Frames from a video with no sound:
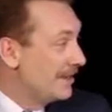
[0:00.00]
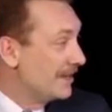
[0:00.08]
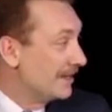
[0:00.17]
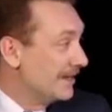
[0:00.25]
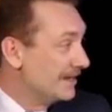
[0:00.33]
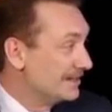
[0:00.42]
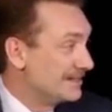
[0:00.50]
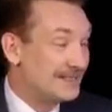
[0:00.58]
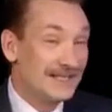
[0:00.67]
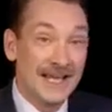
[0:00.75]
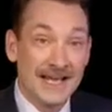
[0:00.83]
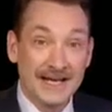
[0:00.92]
The
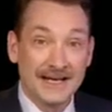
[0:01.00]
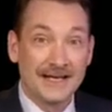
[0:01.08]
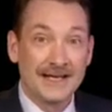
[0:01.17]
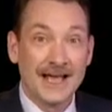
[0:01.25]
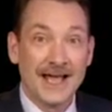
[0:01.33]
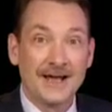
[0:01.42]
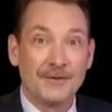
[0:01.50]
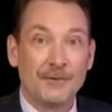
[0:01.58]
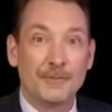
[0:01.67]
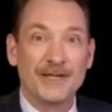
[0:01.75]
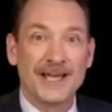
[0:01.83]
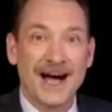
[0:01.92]
zinc
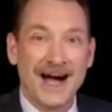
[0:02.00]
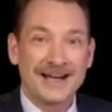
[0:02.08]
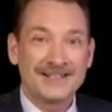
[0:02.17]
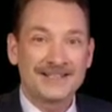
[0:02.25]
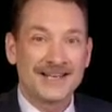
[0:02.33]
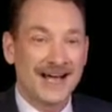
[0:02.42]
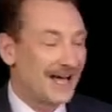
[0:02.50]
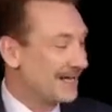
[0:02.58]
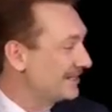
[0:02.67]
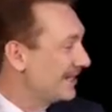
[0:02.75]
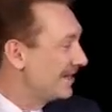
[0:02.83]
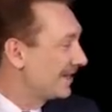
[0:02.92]
will be
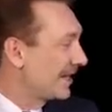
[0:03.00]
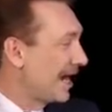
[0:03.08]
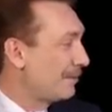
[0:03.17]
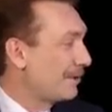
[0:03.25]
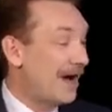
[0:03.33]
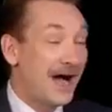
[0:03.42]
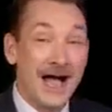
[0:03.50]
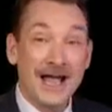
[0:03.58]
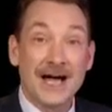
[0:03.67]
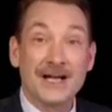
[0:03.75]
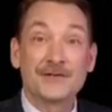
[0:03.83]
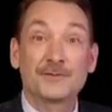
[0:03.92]
oxidized, the copper
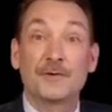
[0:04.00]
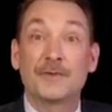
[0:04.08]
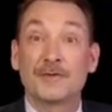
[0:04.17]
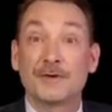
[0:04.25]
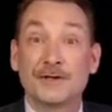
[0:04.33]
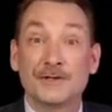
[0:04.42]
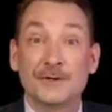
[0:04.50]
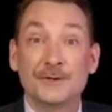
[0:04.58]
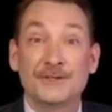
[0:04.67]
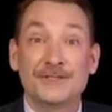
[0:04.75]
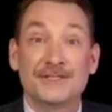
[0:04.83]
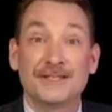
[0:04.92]
ions will be
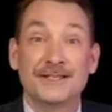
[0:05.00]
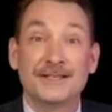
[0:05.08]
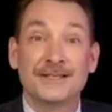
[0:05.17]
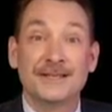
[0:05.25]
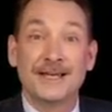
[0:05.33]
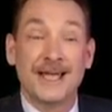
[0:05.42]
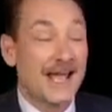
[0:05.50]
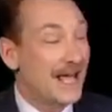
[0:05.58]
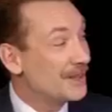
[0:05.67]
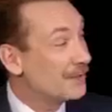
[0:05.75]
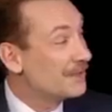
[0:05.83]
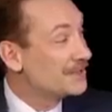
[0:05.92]
reduced,
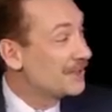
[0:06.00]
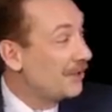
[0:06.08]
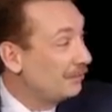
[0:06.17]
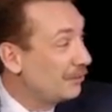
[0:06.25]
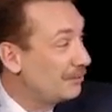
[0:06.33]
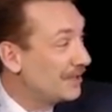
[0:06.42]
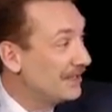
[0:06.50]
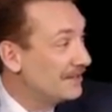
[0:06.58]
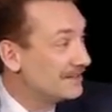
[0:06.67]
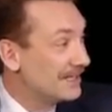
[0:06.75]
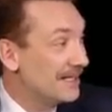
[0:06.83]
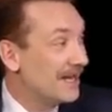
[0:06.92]
and the result will
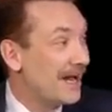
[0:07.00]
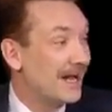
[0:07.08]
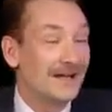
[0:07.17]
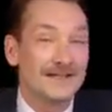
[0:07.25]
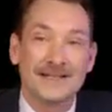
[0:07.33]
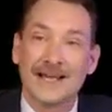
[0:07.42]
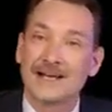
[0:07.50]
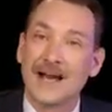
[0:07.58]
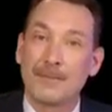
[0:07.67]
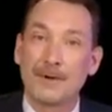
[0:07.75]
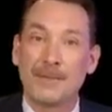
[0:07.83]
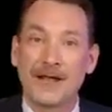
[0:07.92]
be zinc ions and
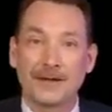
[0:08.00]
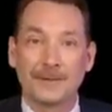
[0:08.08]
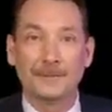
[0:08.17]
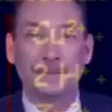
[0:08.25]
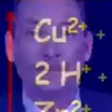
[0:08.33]
copper metal.